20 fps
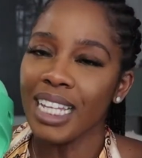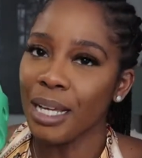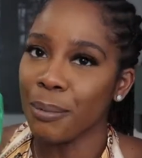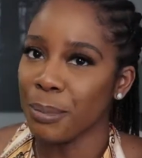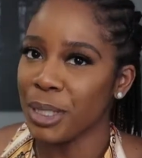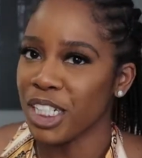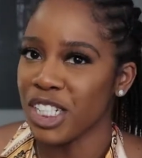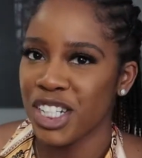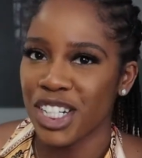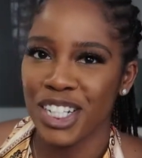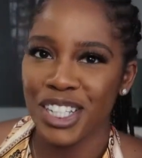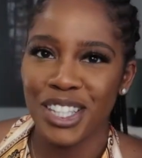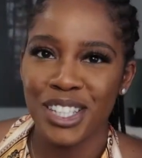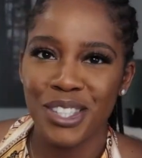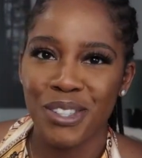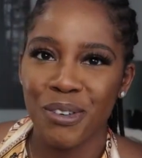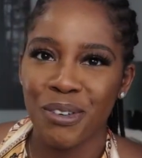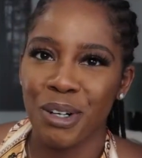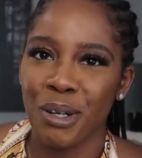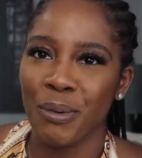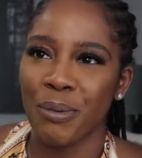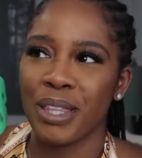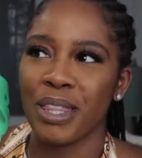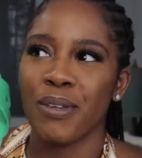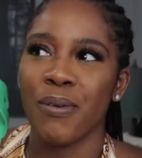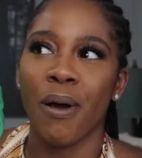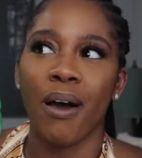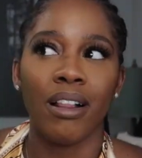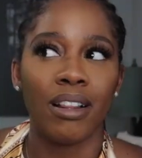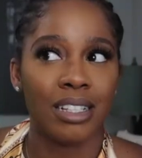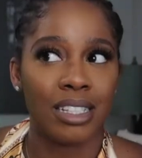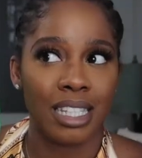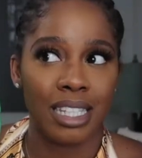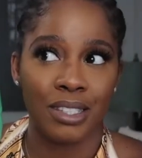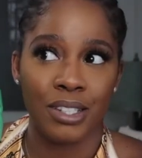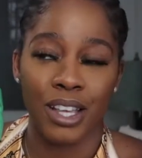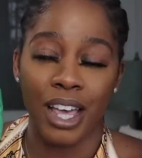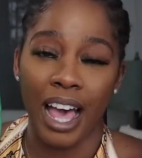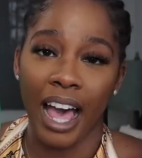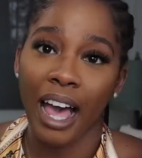I'm gonna share the story with you all as
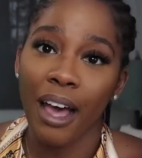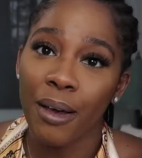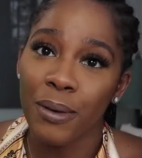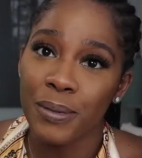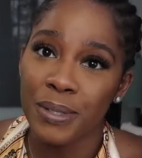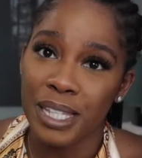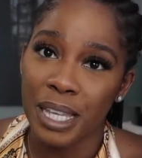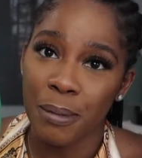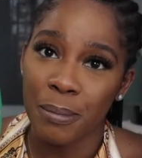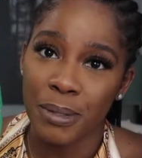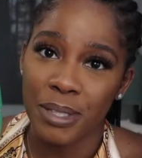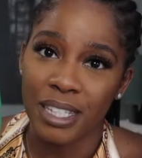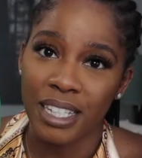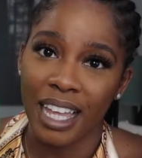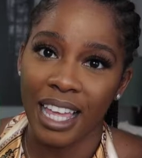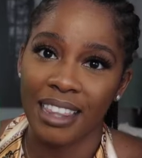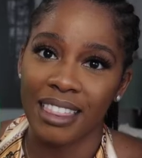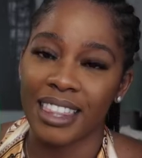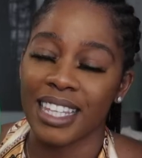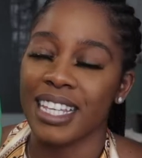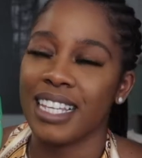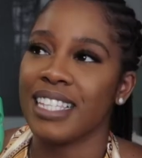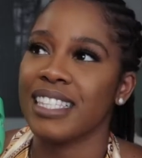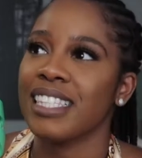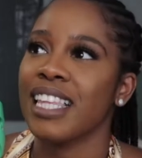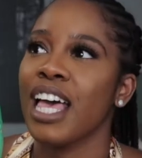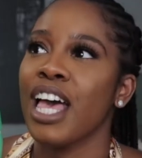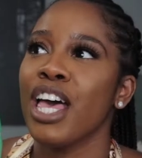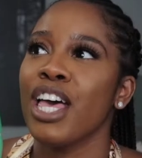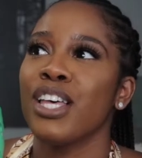to how I was able to get these.